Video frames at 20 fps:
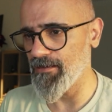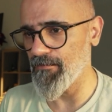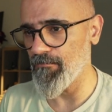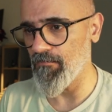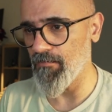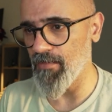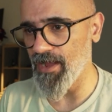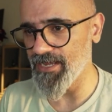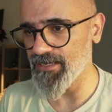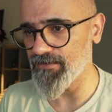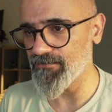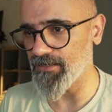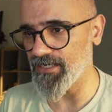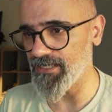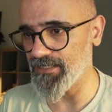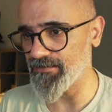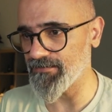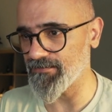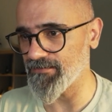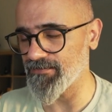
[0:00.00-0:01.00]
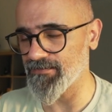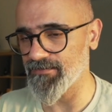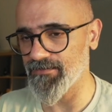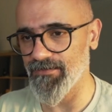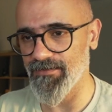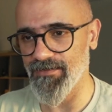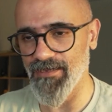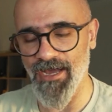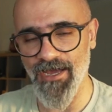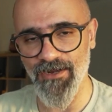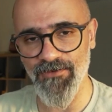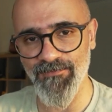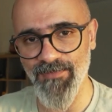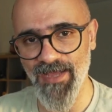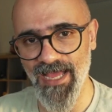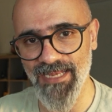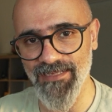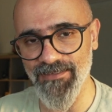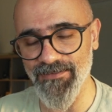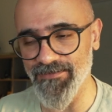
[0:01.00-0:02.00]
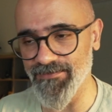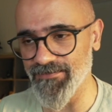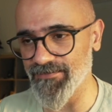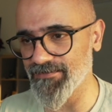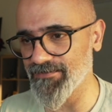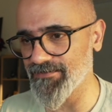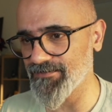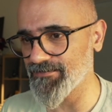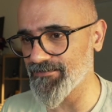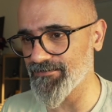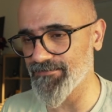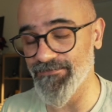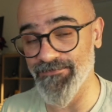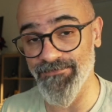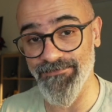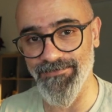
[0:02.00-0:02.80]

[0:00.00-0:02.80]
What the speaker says: migraines, out of balance.